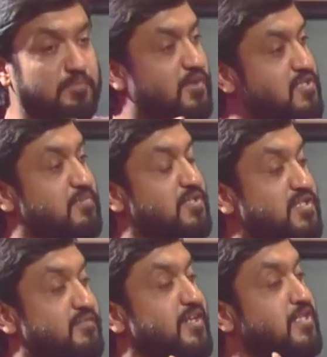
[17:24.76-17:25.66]

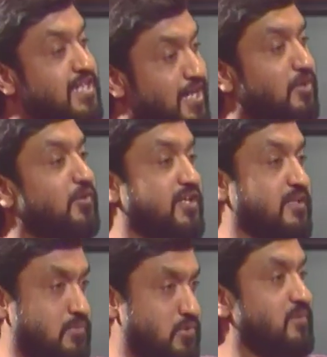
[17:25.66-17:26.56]
possibility of any dialogue
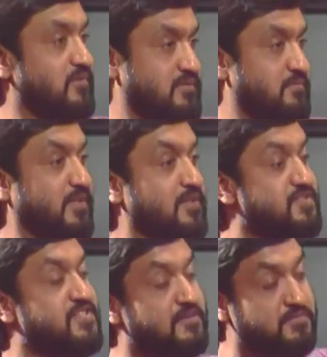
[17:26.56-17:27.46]
anymore,
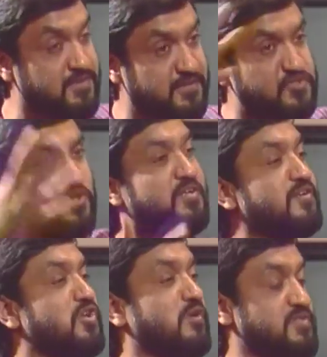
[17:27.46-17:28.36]
because there's so many
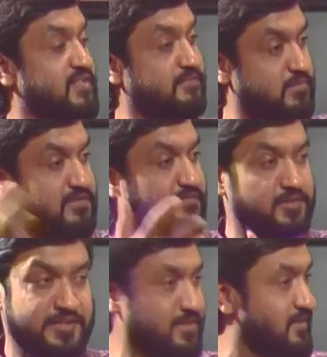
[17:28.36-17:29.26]
norms that have
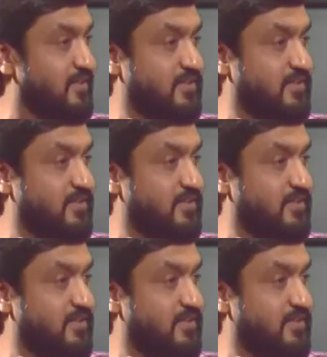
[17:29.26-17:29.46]
proliferated